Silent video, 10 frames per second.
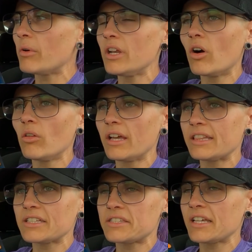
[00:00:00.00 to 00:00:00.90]
we know like
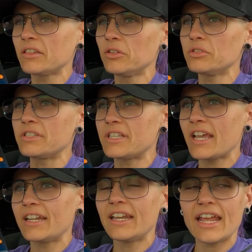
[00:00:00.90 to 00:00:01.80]
this thing loses
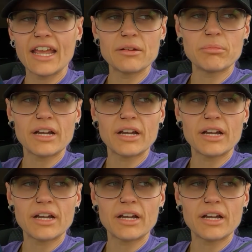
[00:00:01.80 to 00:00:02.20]
hand in hand,